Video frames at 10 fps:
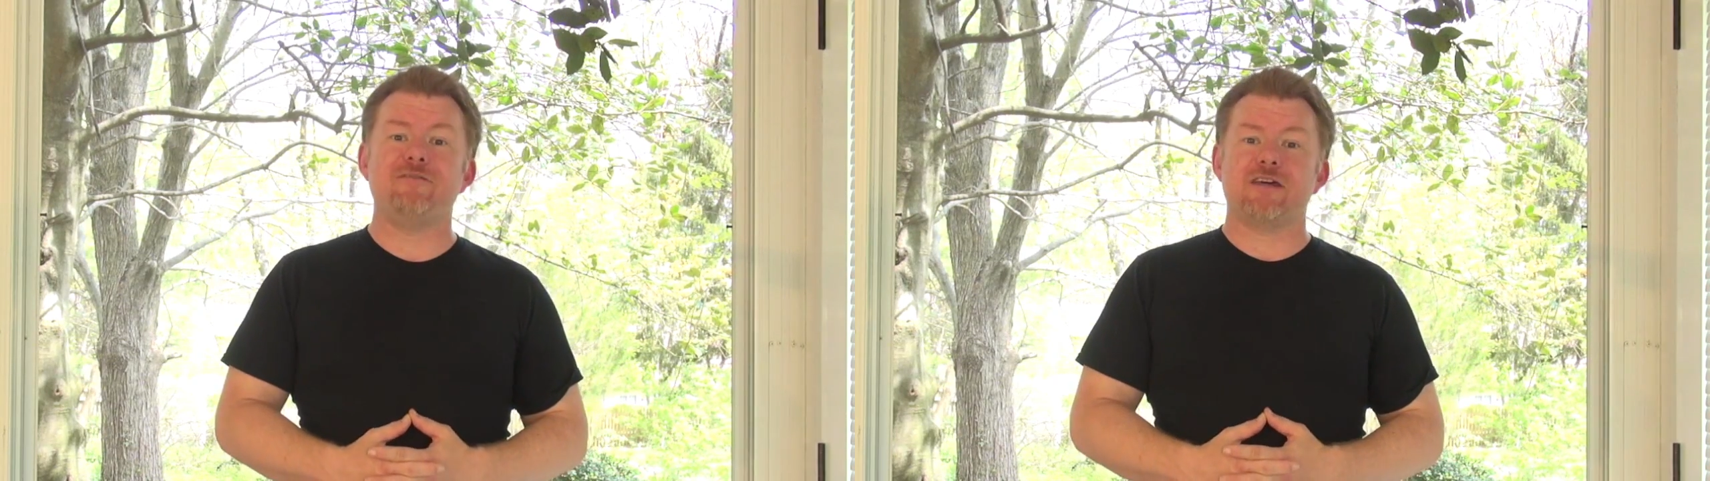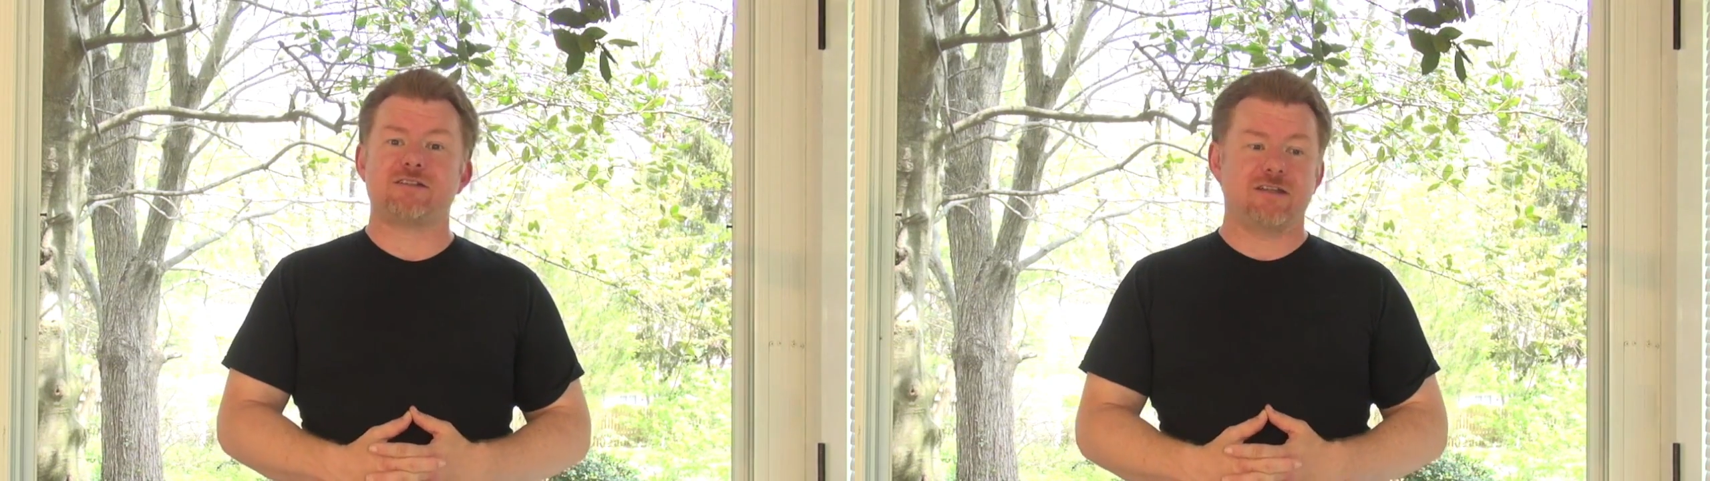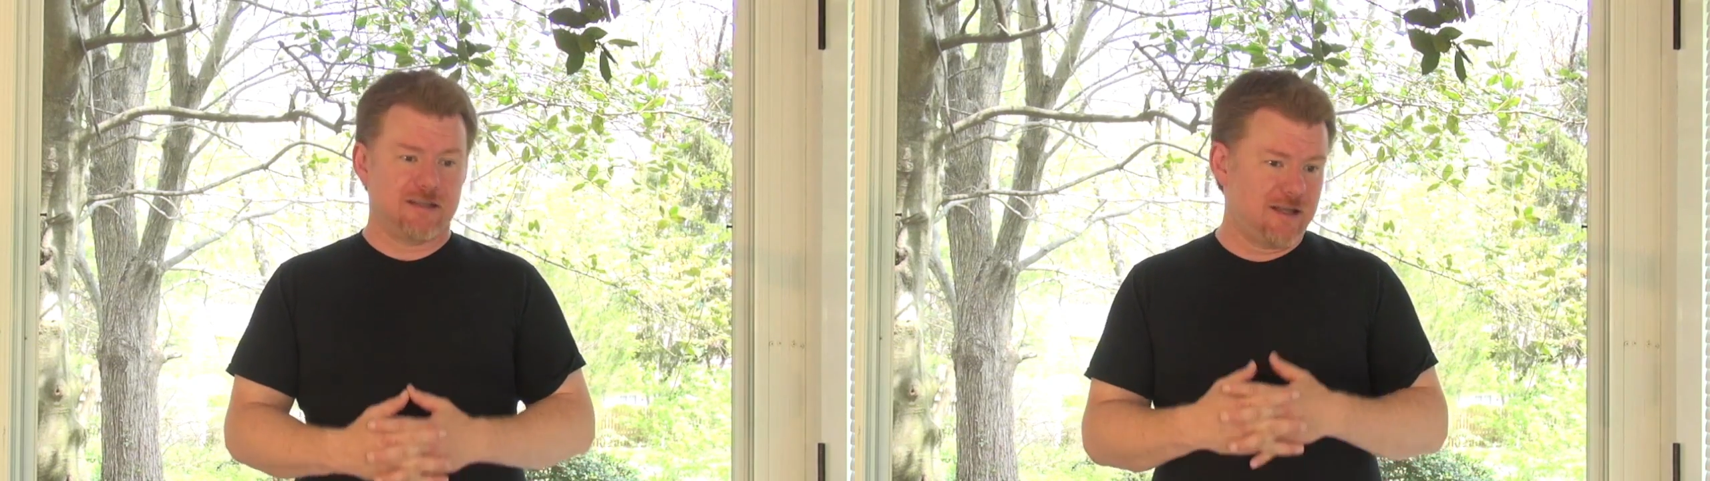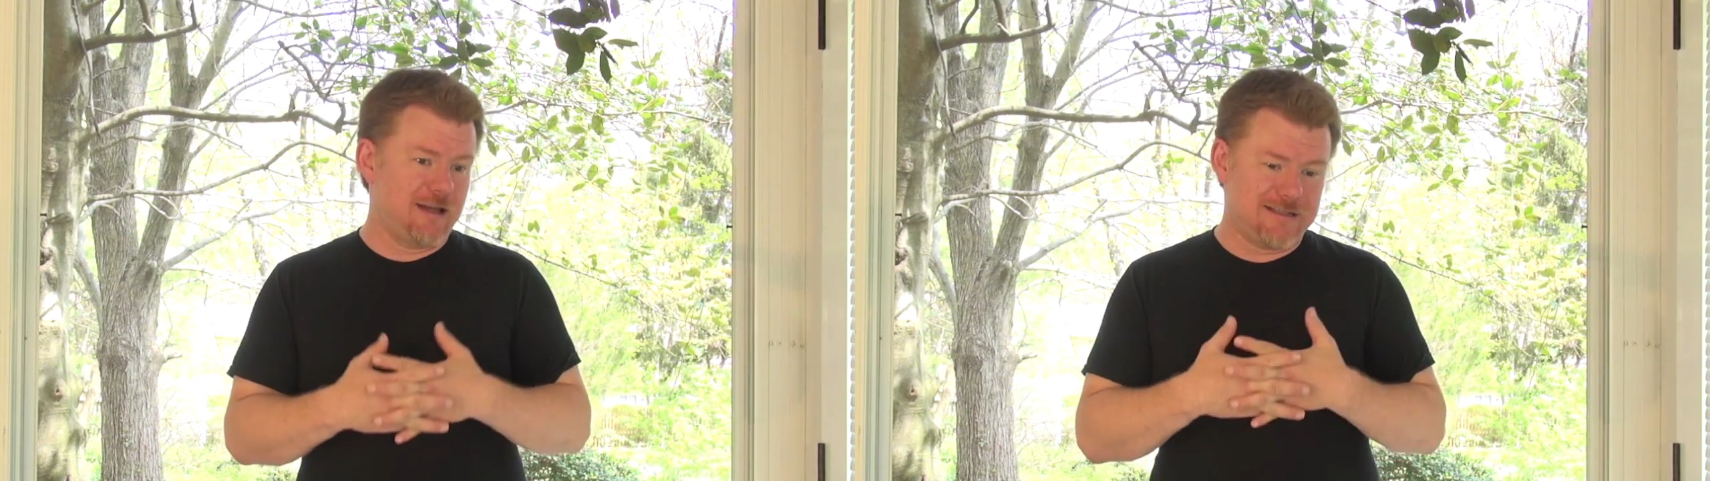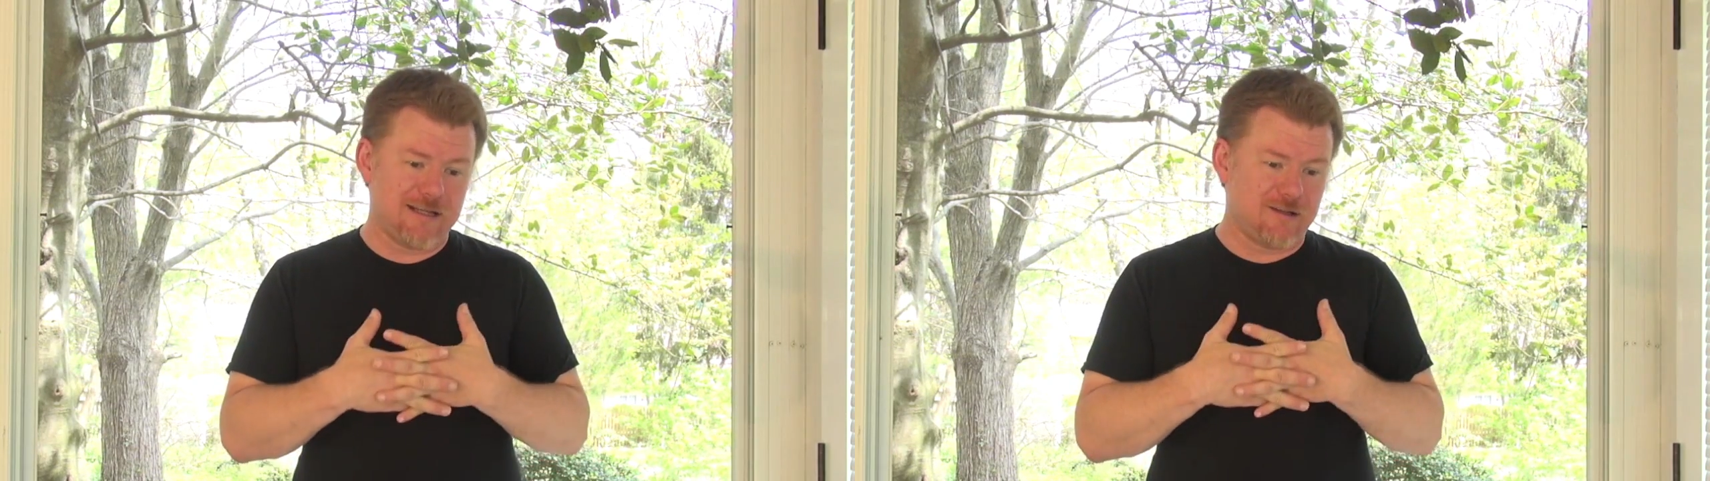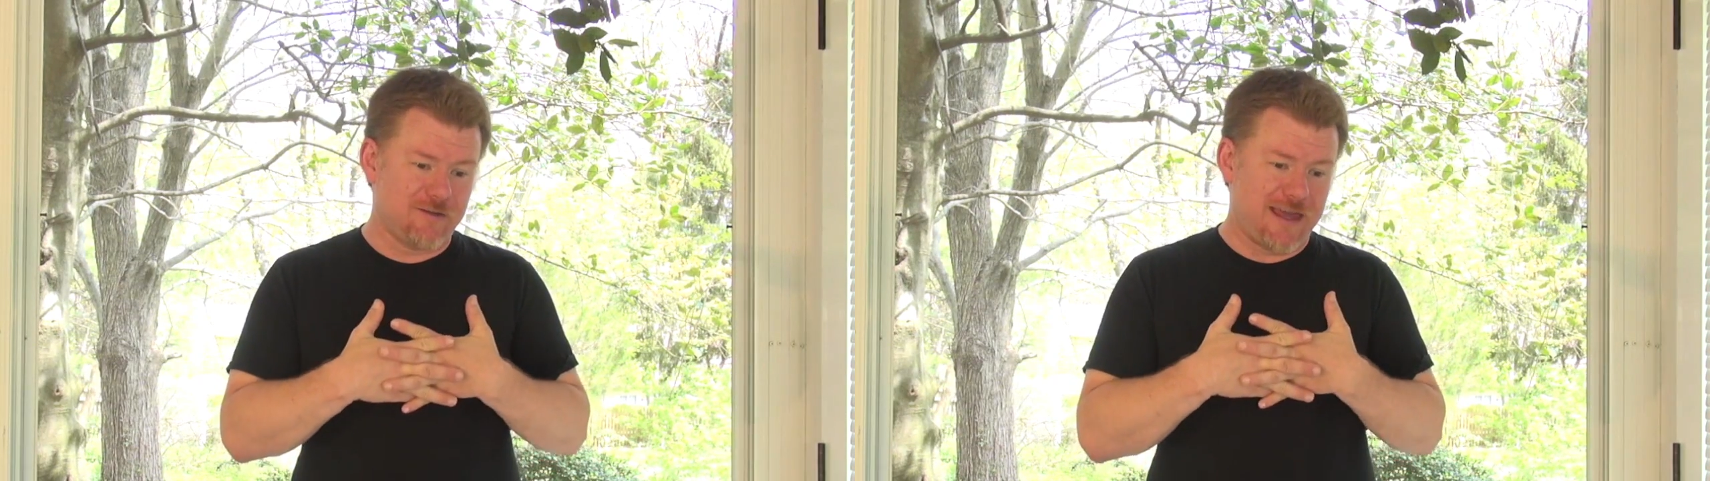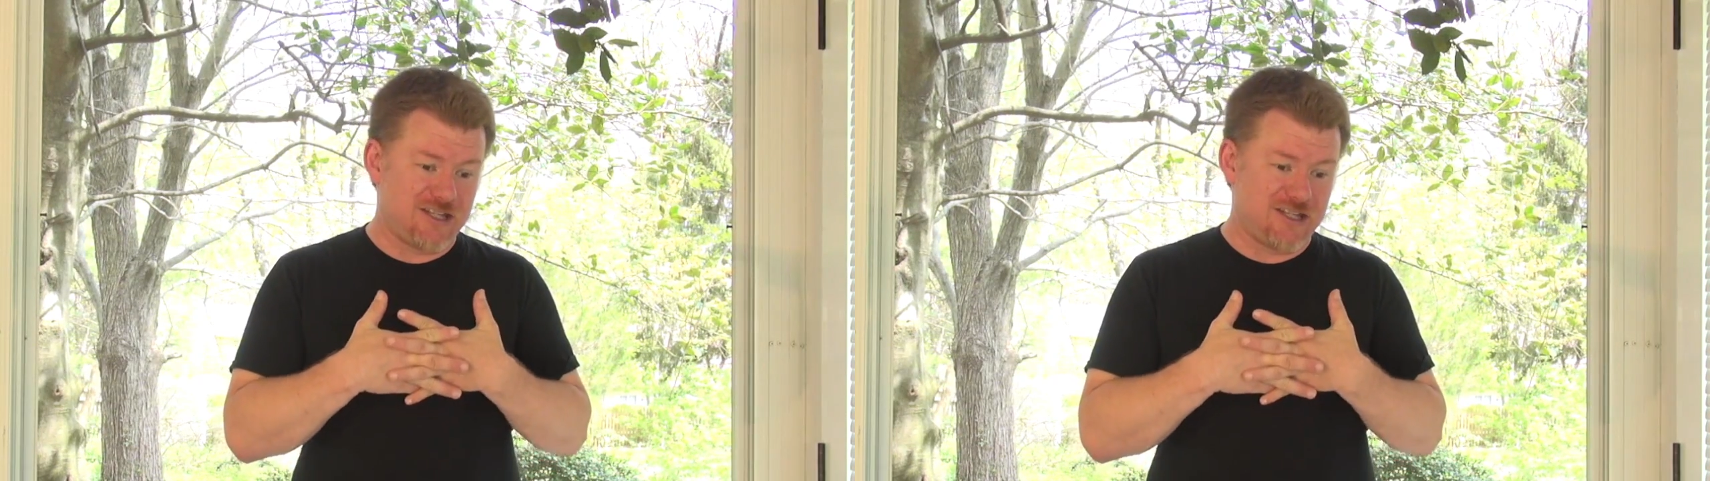this until they